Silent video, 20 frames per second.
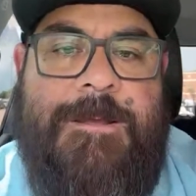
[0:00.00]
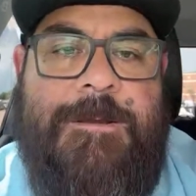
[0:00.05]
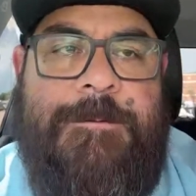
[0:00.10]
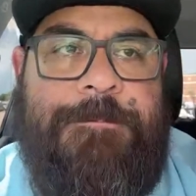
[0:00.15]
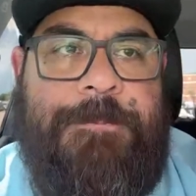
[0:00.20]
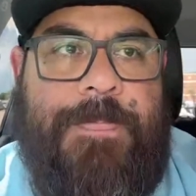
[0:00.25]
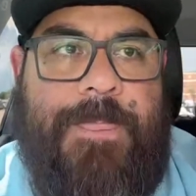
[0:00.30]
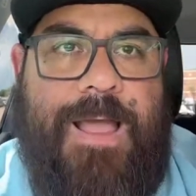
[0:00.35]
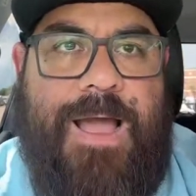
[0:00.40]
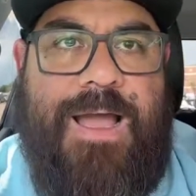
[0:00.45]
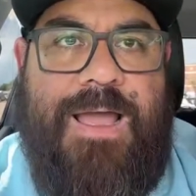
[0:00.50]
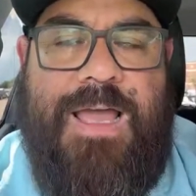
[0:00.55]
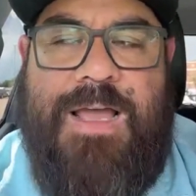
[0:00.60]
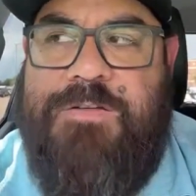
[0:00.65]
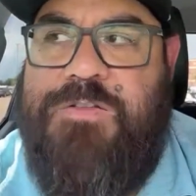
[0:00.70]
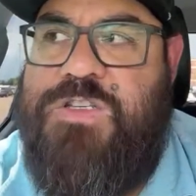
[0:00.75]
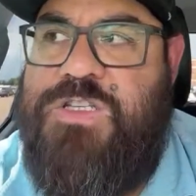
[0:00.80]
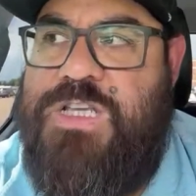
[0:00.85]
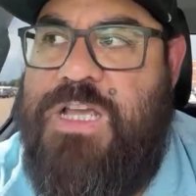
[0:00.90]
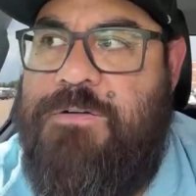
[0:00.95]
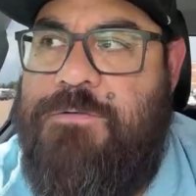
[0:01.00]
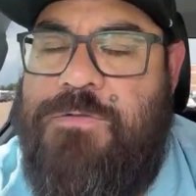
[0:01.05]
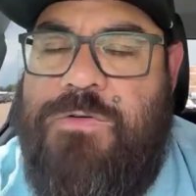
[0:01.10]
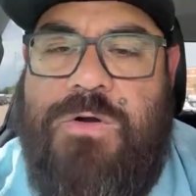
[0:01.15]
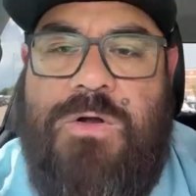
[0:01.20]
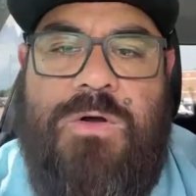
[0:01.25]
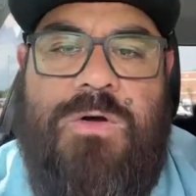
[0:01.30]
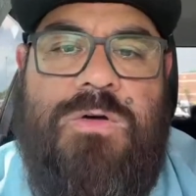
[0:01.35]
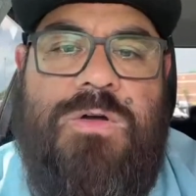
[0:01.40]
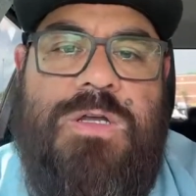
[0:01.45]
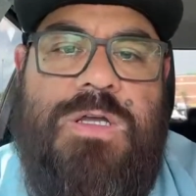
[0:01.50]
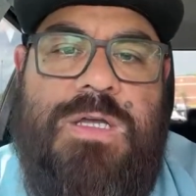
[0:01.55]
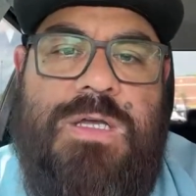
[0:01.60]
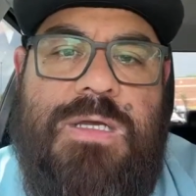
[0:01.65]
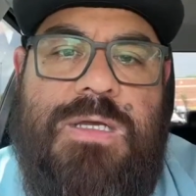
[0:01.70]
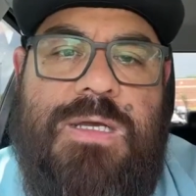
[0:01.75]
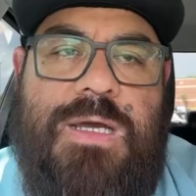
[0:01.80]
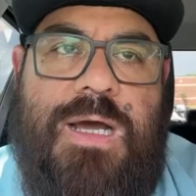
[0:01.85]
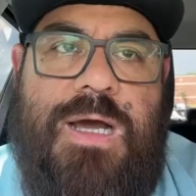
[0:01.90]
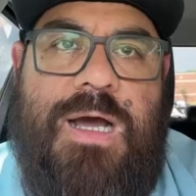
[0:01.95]
I have several,
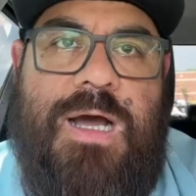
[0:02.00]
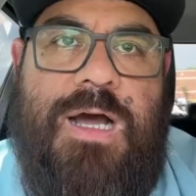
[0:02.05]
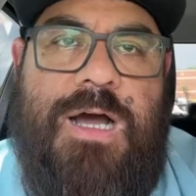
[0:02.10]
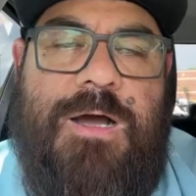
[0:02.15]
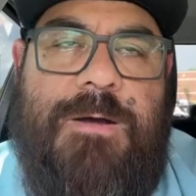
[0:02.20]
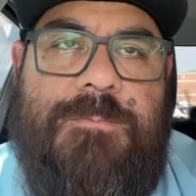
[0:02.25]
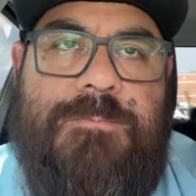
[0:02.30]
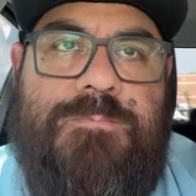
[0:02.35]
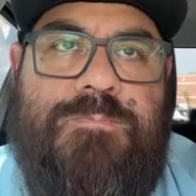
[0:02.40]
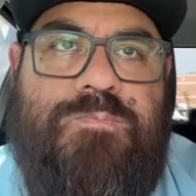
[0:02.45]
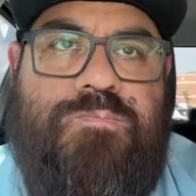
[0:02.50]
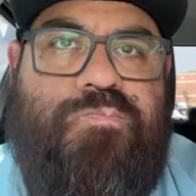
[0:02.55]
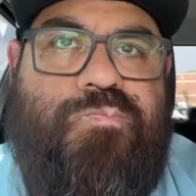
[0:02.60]
um,